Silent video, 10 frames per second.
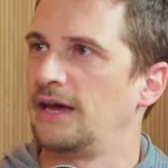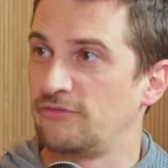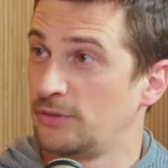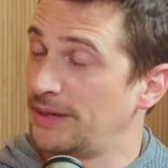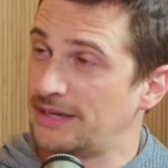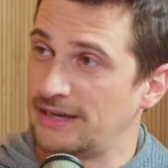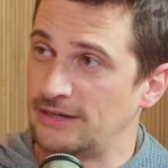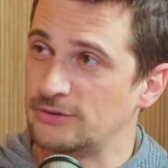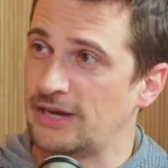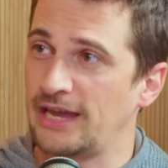filmmaking
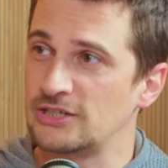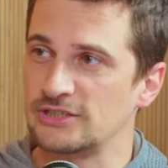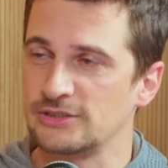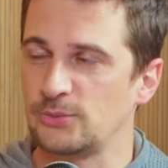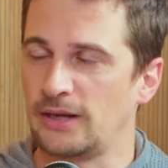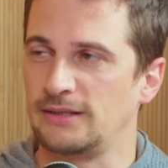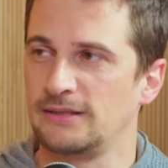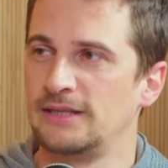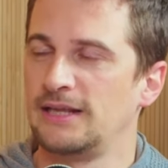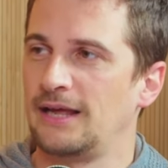education as well
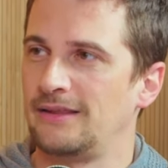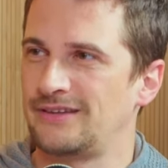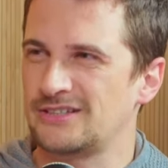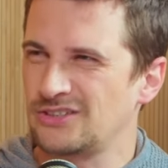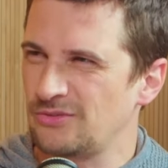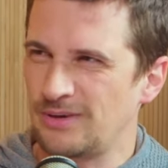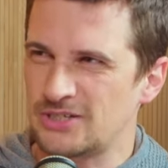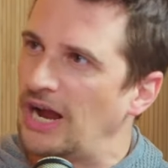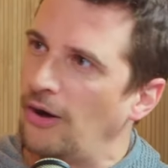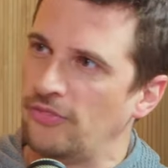there's not much
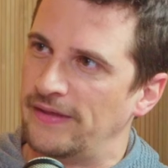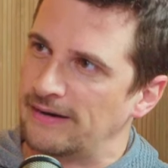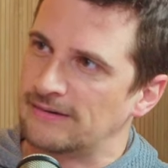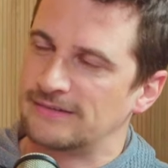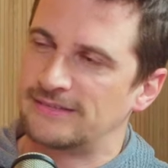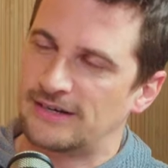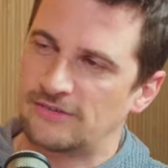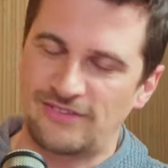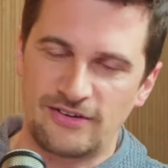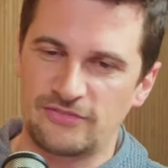out there. There are
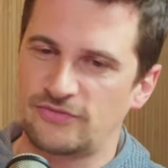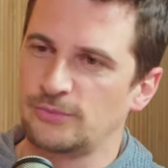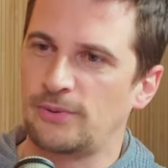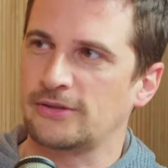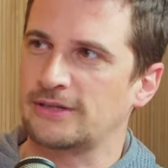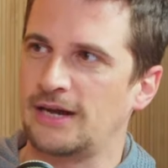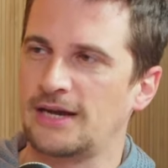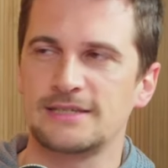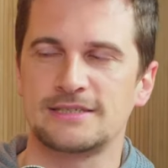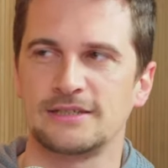very few
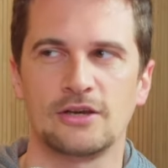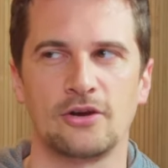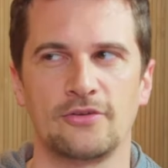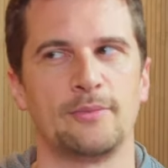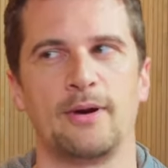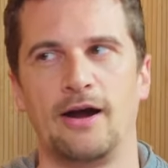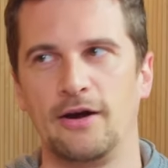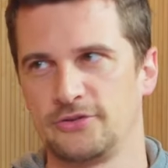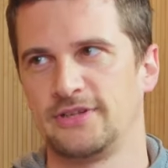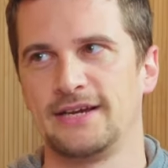podcasts, and a lot of them are
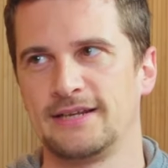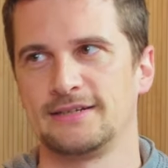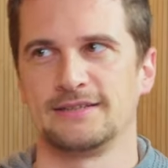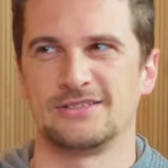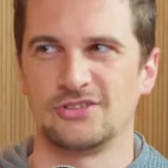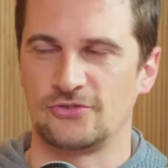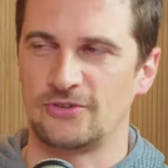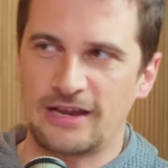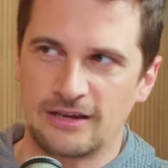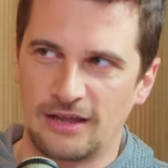outdated and it's not
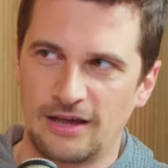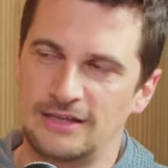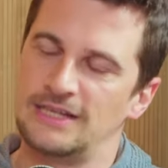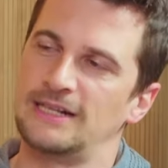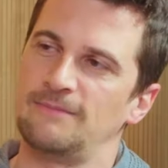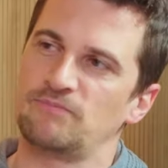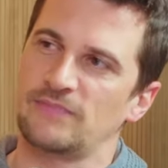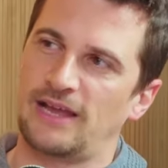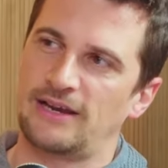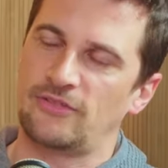regular. And I